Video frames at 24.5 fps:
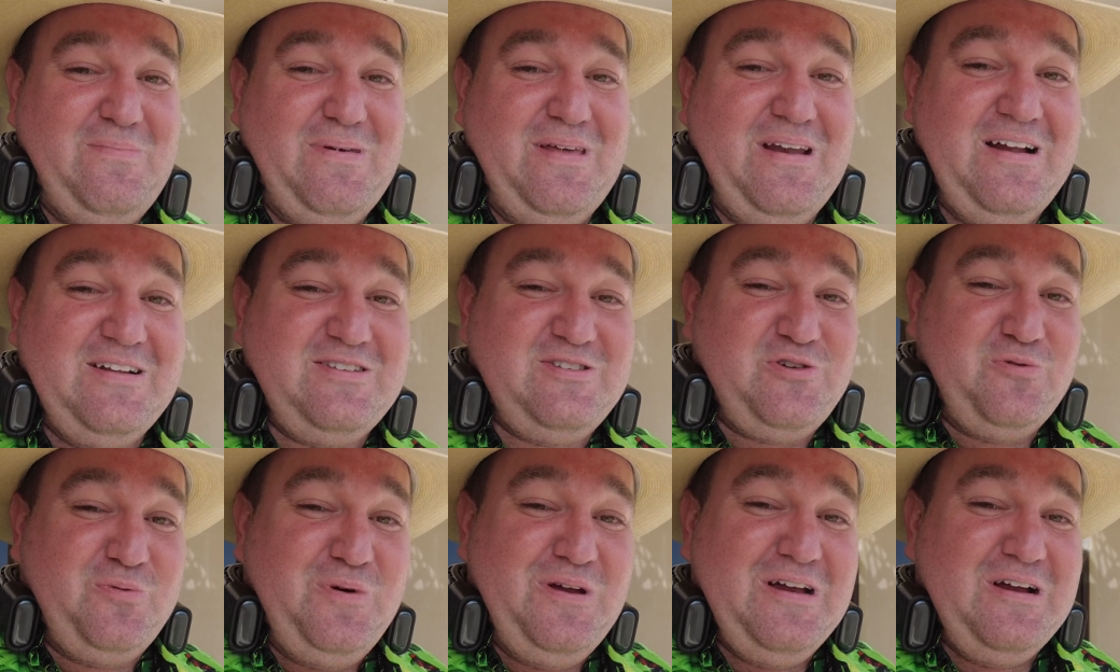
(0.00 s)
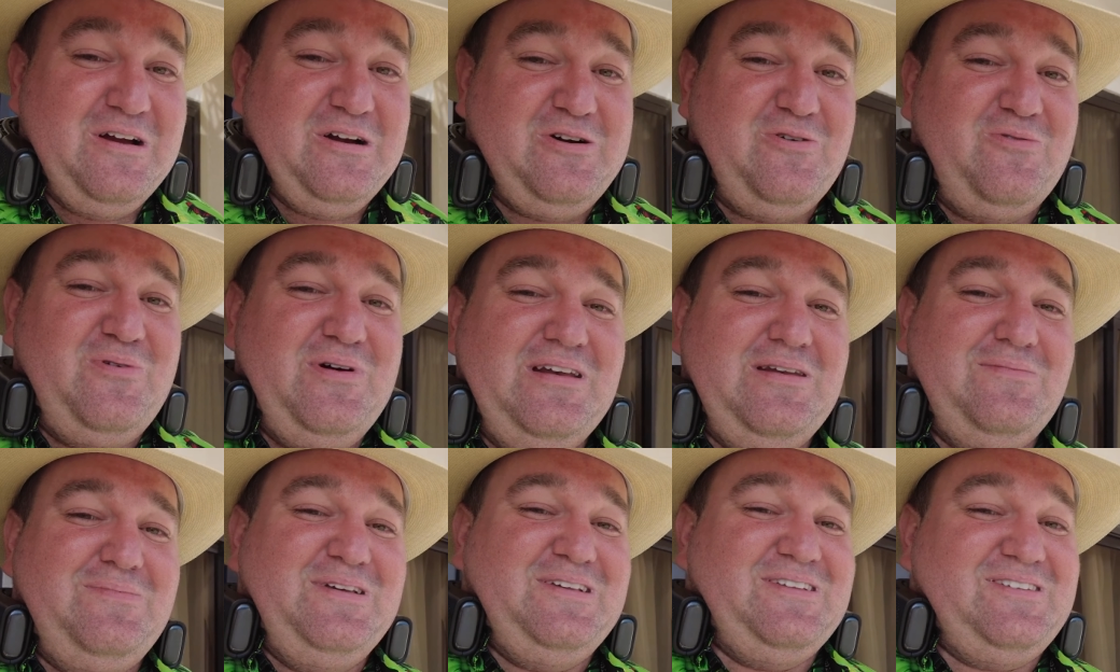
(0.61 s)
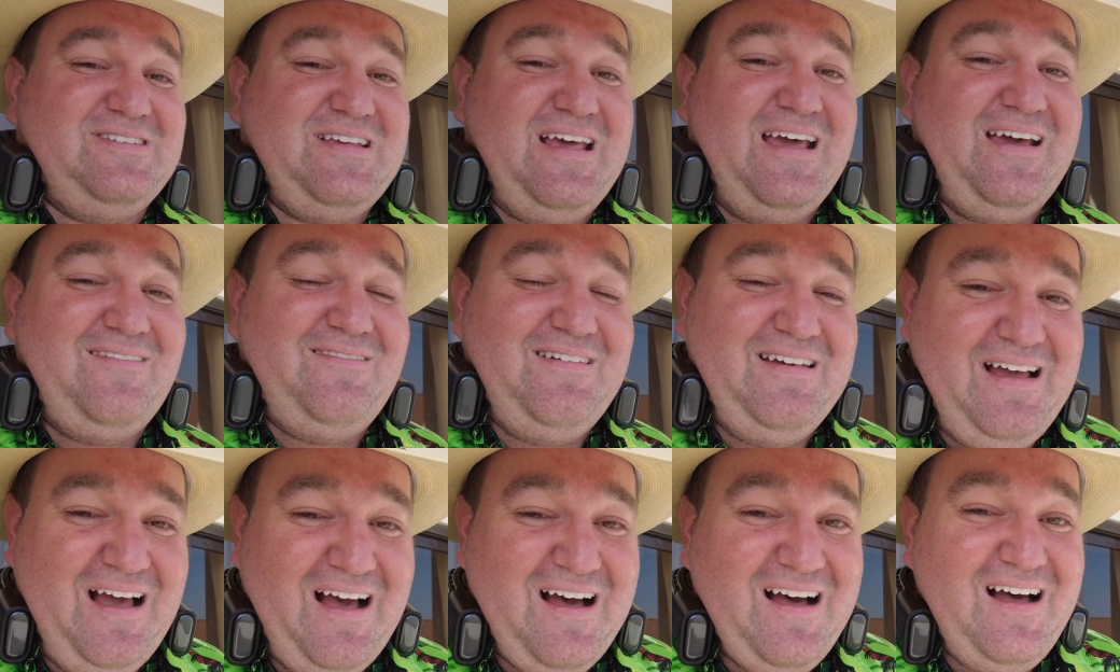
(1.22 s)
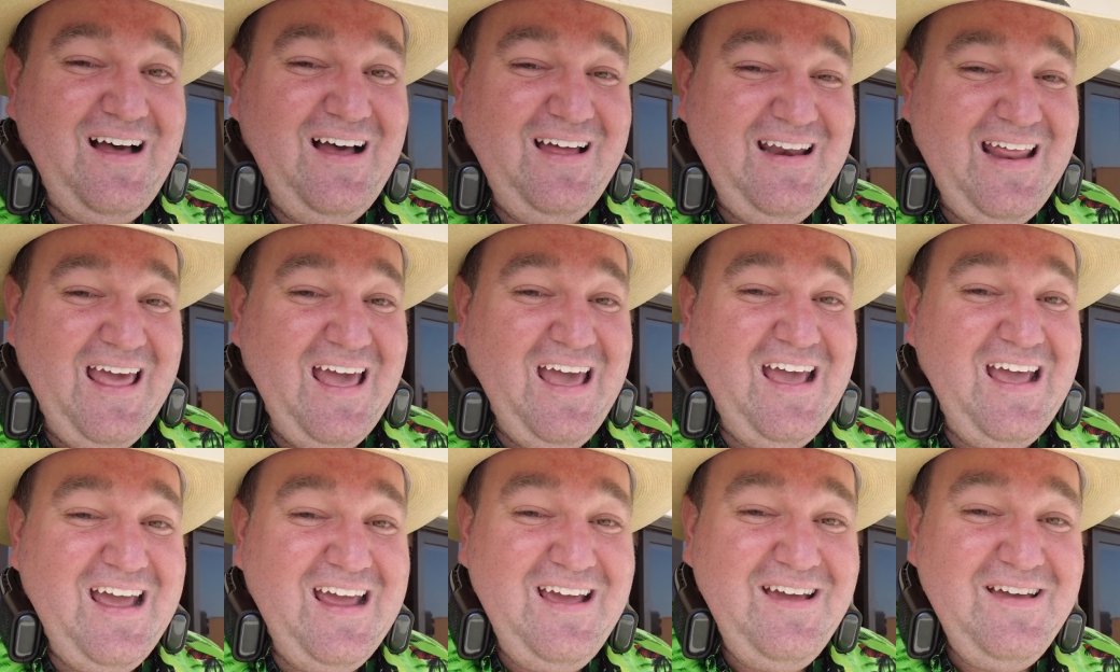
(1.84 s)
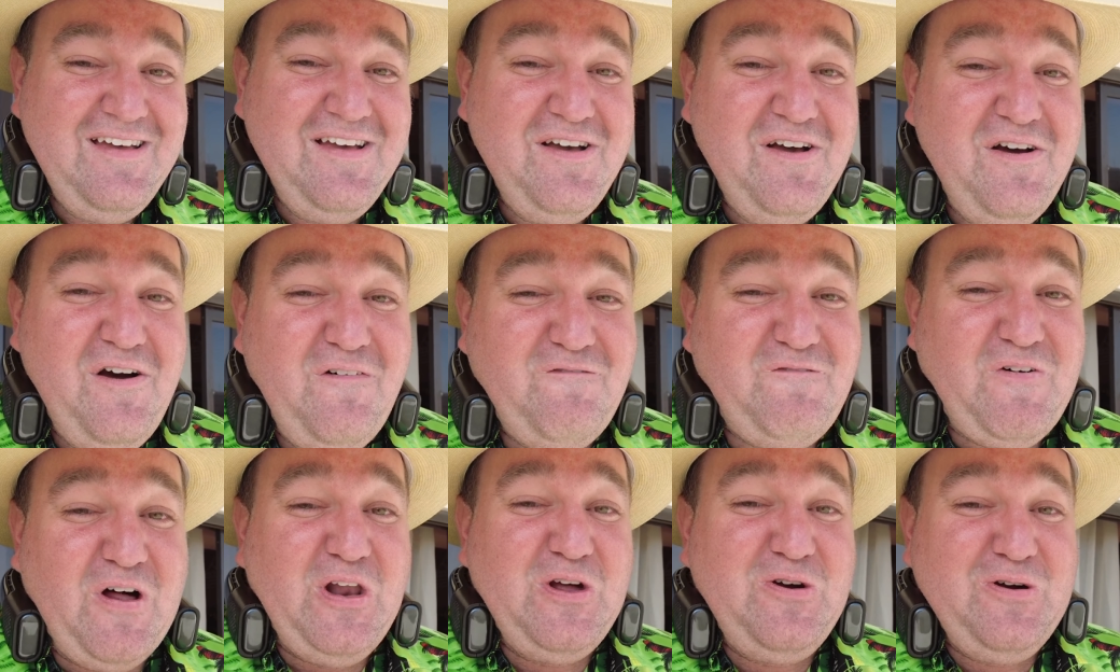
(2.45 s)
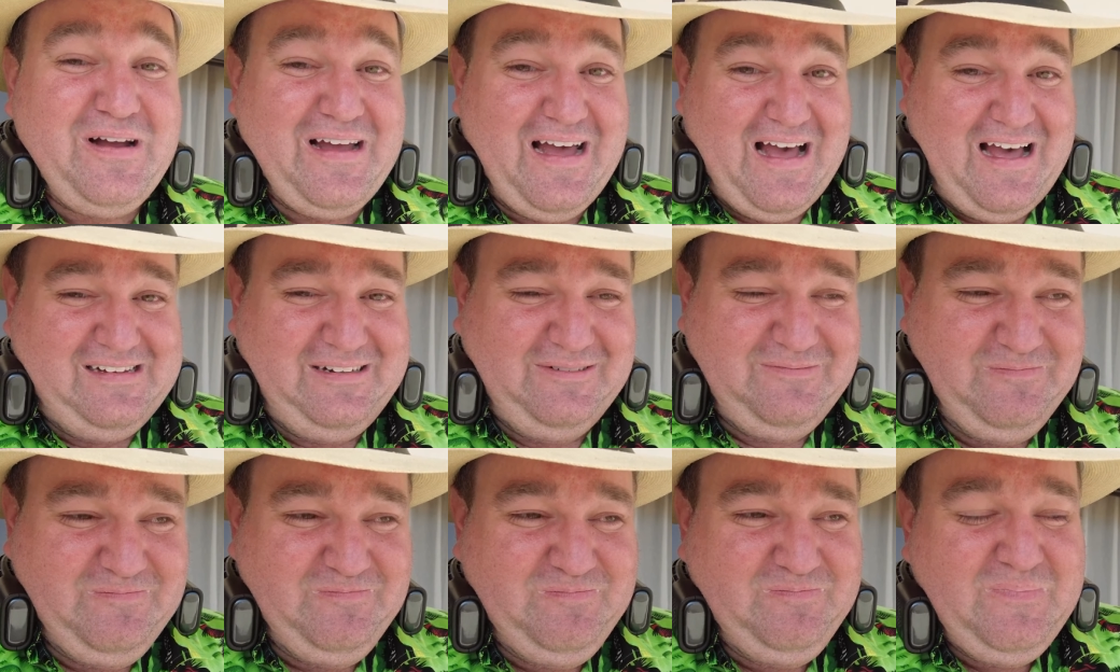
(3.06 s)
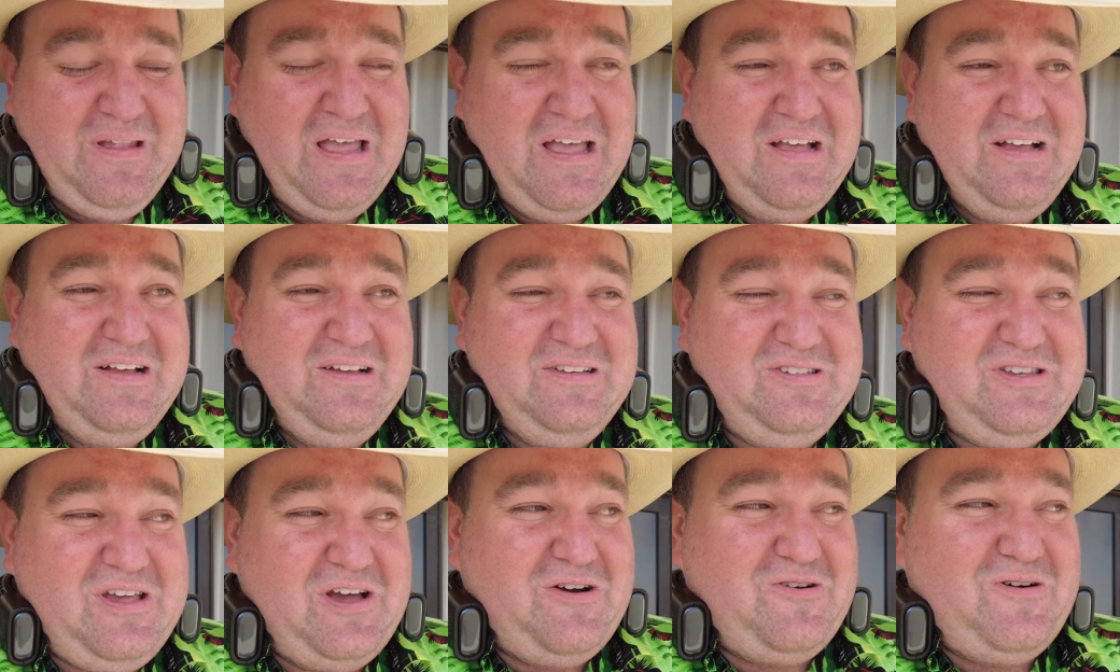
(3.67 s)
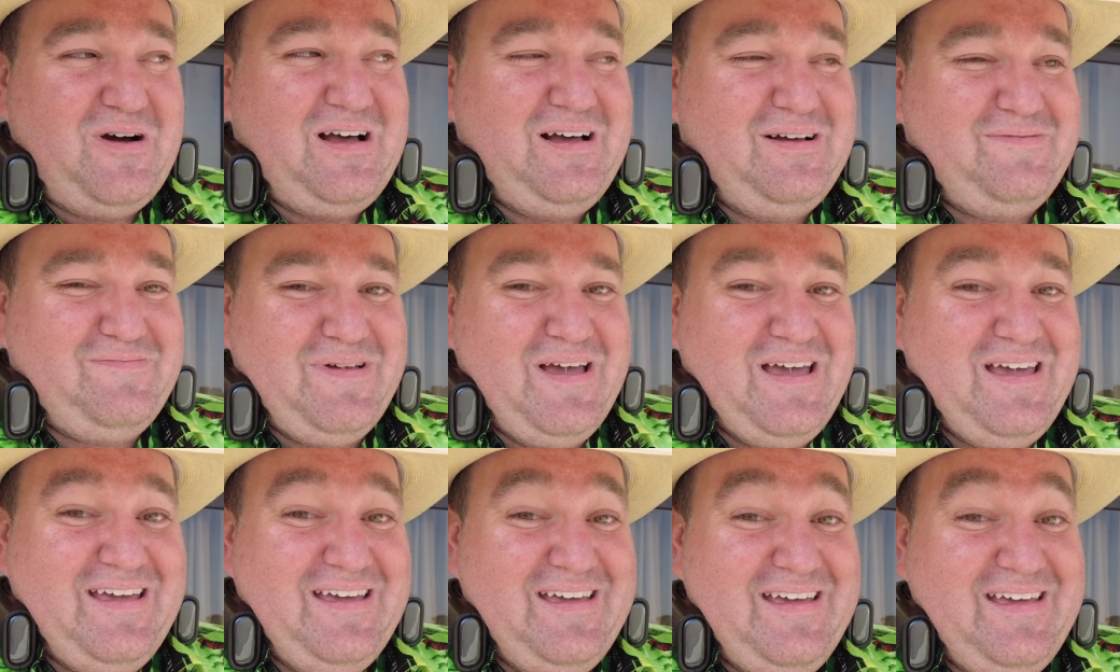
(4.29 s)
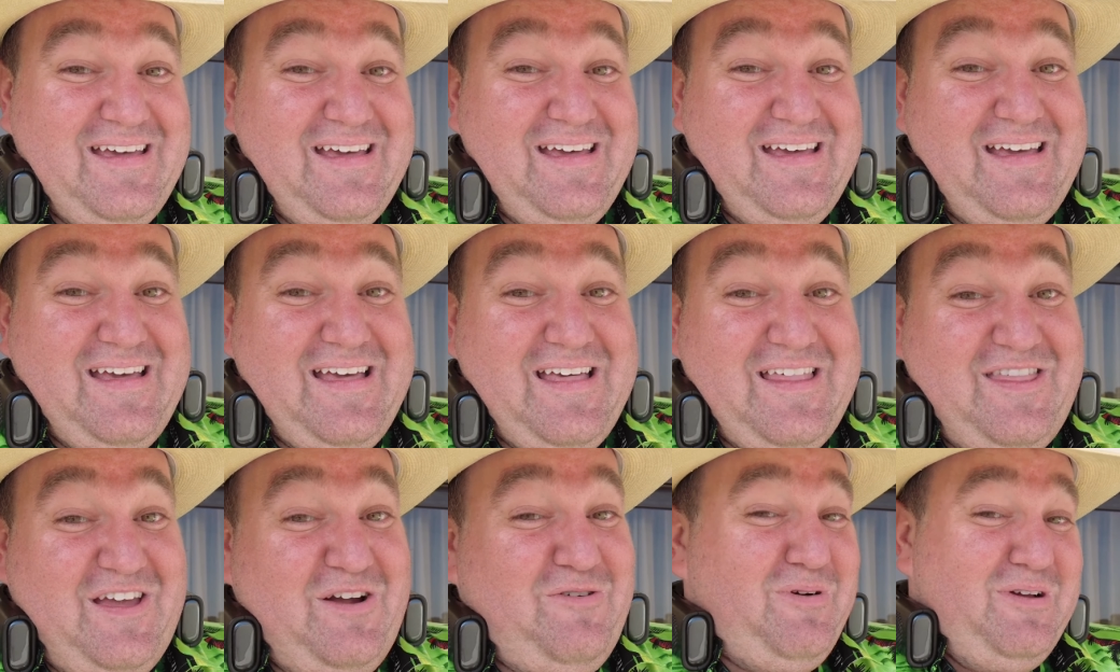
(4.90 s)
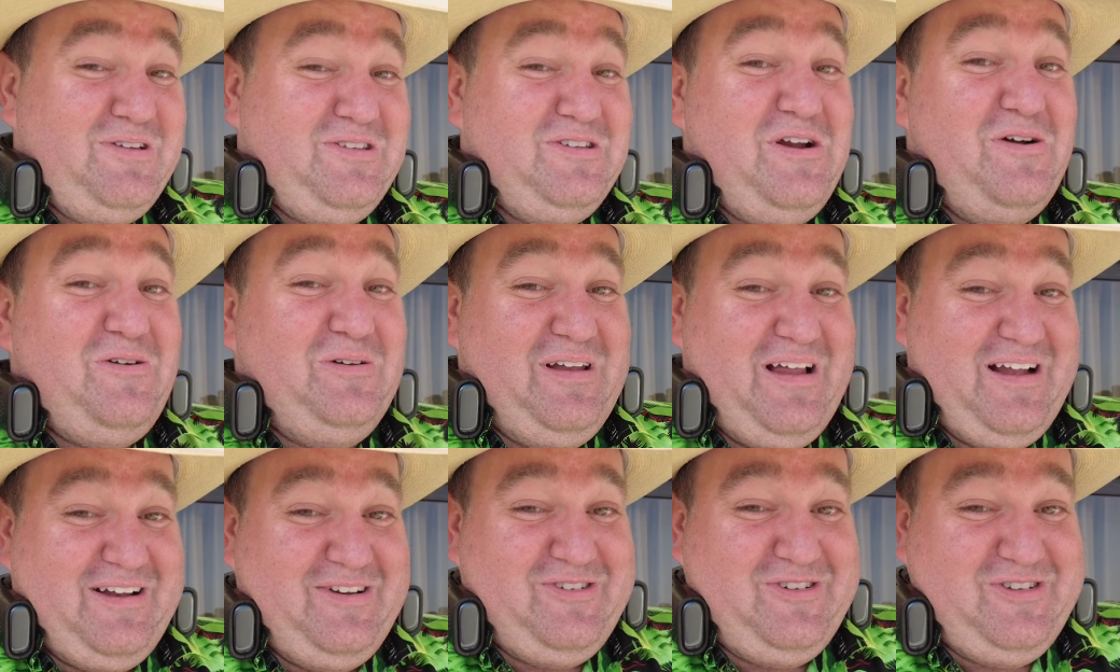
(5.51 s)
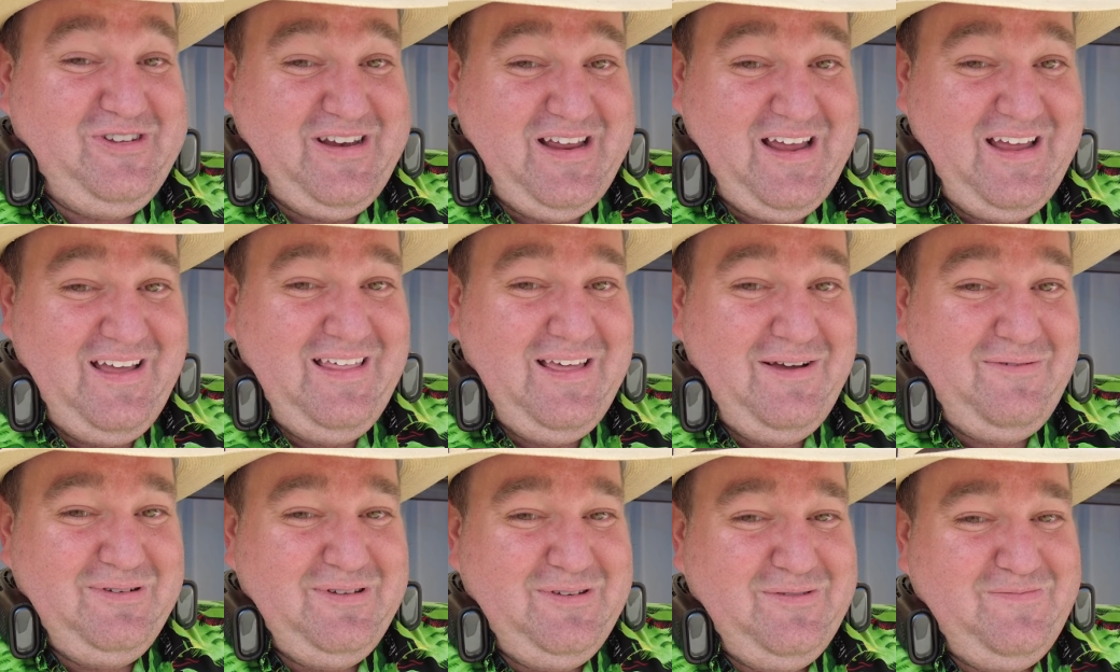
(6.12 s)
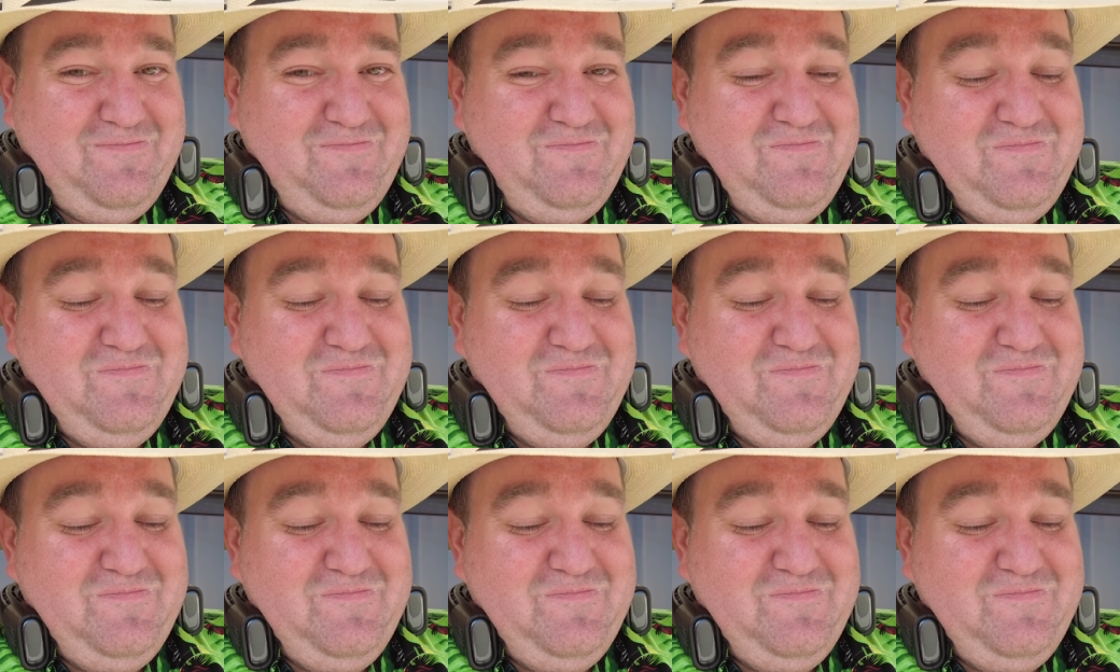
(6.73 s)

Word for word: minutes, we are going to be sailing on a felucca. So um, there was no lunch today. That was,